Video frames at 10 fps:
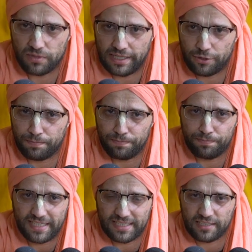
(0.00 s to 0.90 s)
little
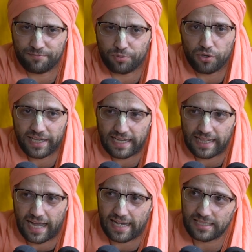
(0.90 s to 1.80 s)
pieces of broken
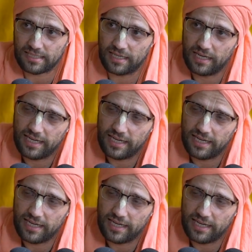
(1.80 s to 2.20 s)
glass.